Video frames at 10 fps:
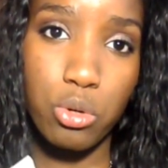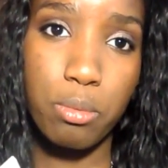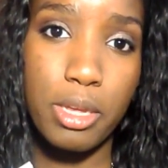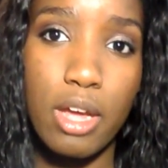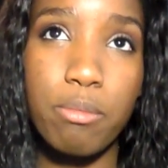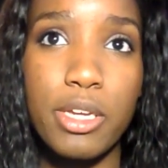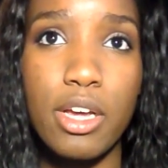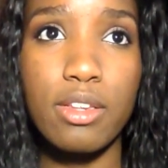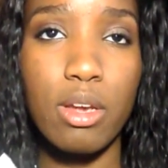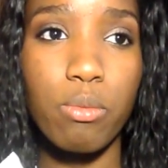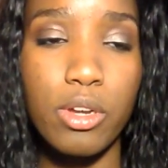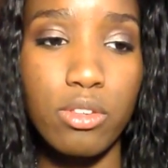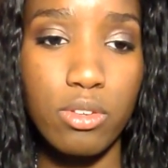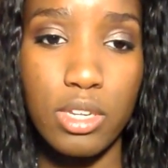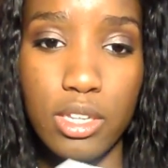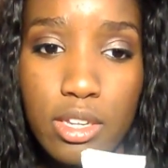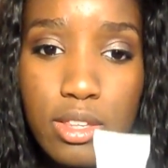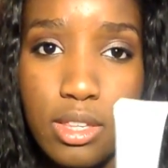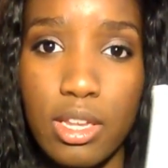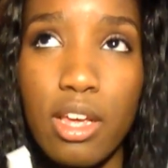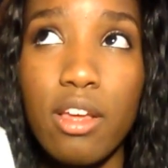broke me out because I was using this